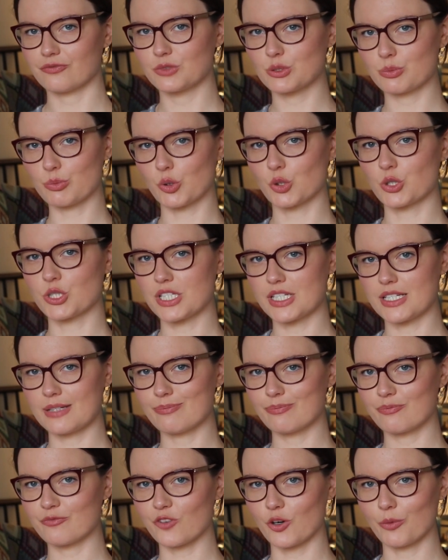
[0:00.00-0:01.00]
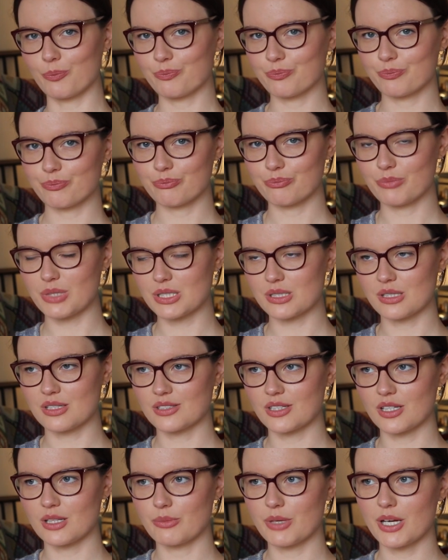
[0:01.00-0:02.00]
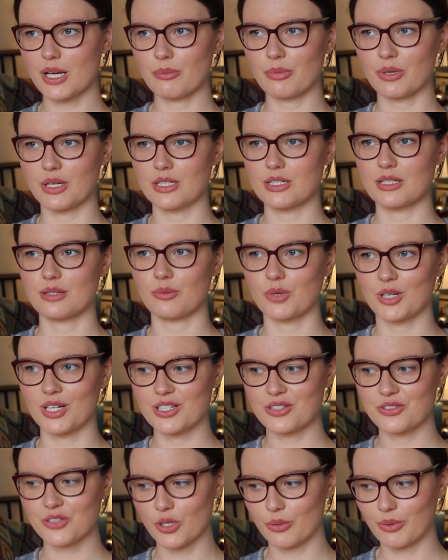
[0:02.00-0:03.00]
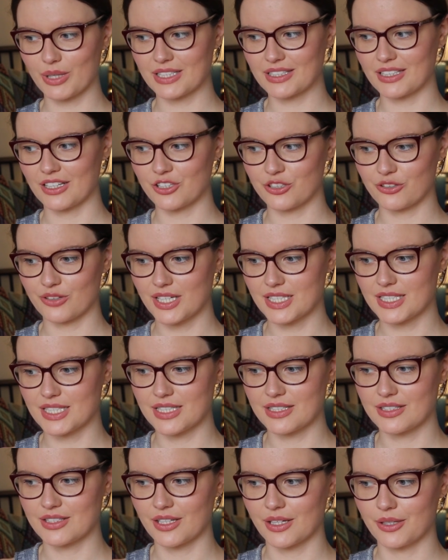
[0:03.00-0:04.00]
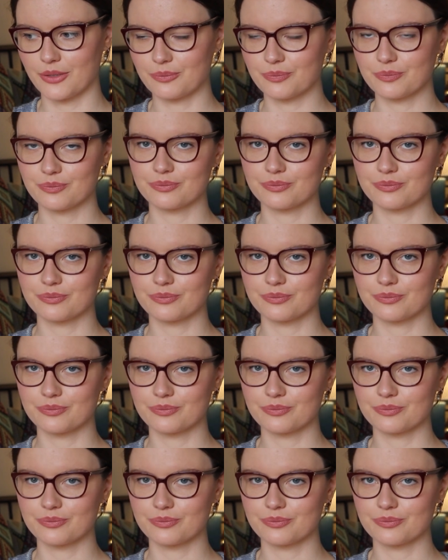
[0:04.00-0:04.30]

sporty front business at the minute, but I didn't want it too exaggerated, so